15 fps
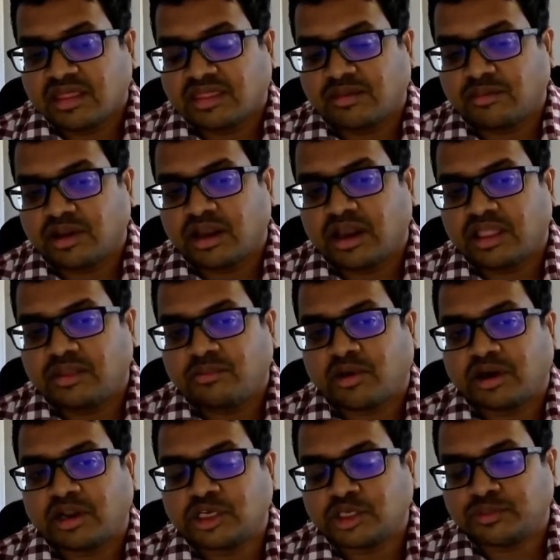Similarly, the
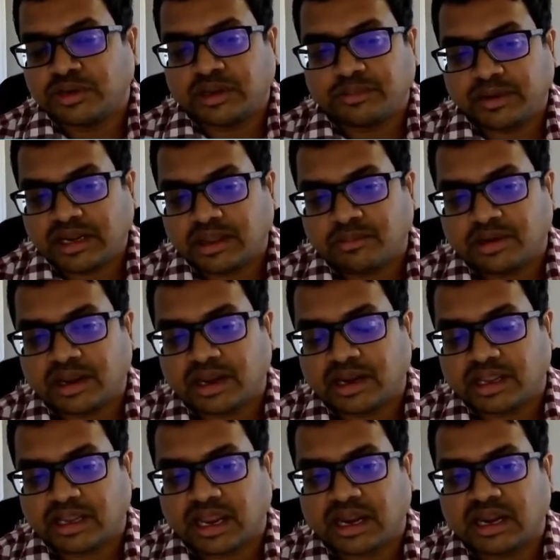model should be repeatable,
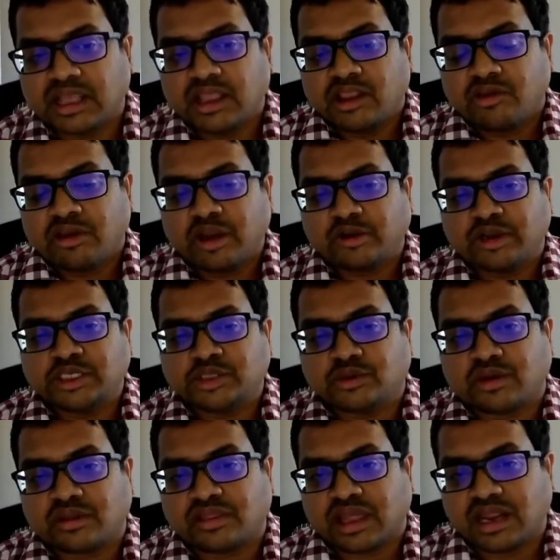and you need to
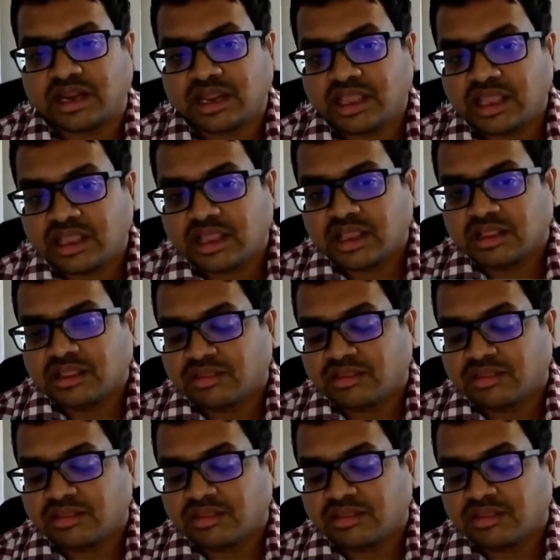ensure causality.